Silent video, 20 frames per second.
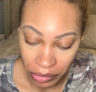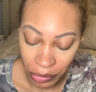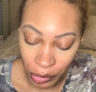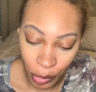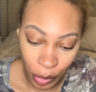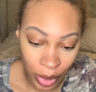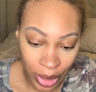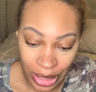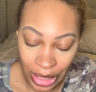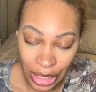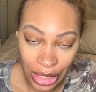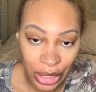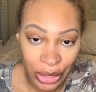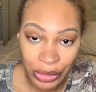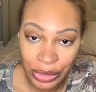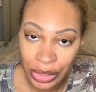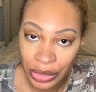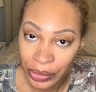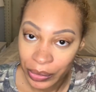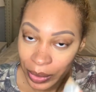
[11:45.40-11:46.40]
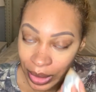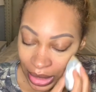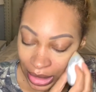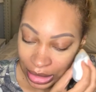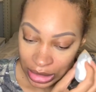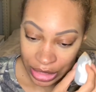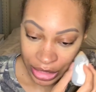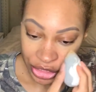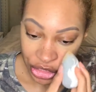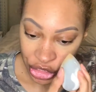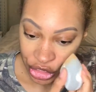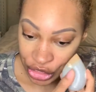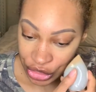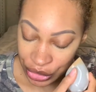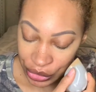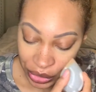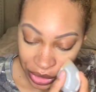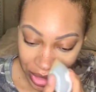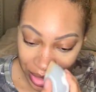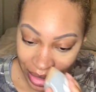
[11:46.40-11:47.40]
what are you doing?
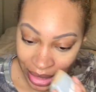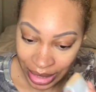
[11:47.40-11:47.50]
Did